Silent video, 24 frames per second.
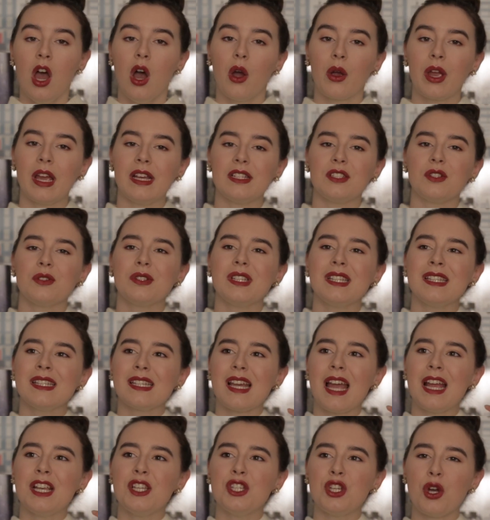Okay, so since
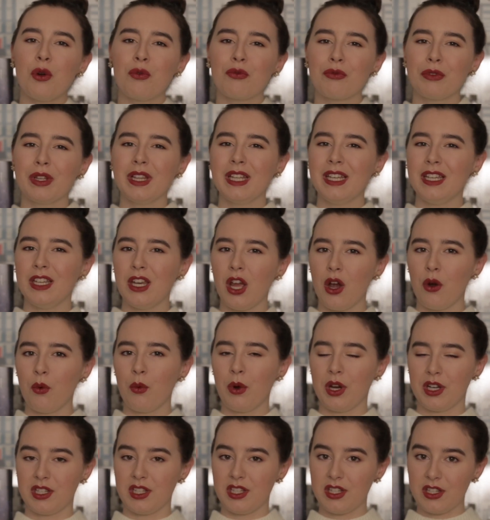I don't really know
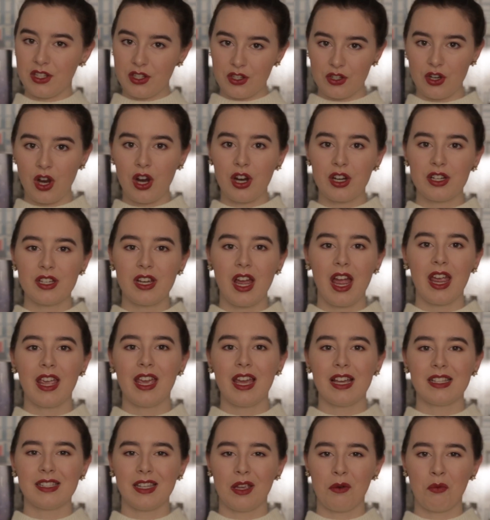where to start, I
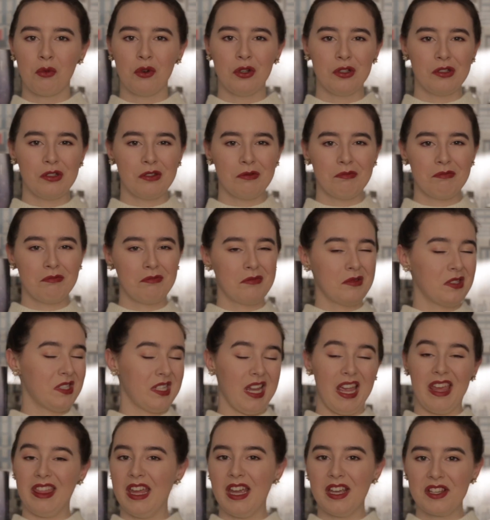guess I will
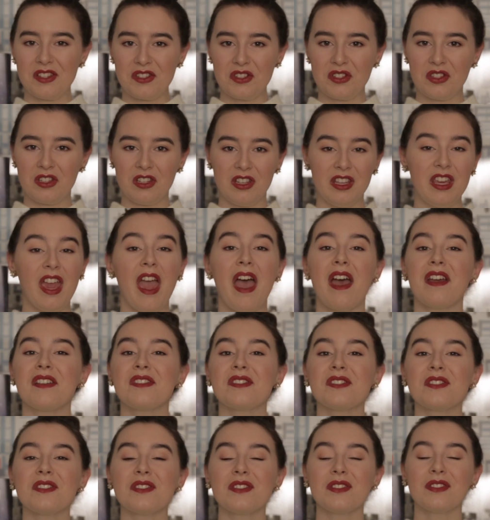say this.
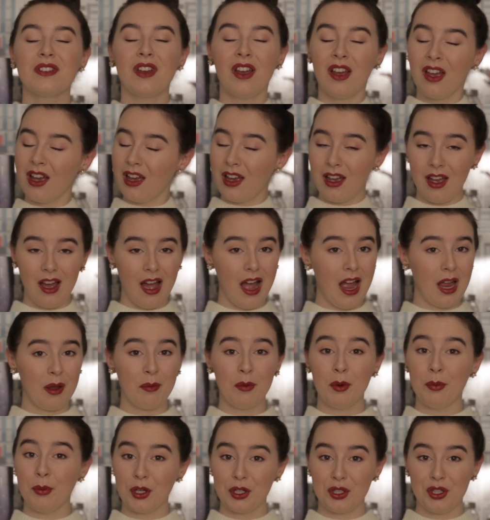Yes, I am
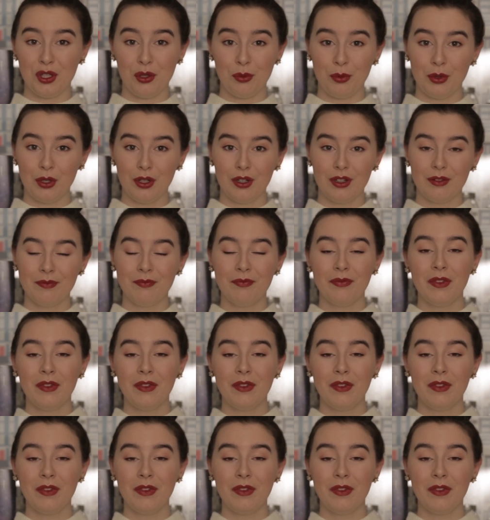a booktuber.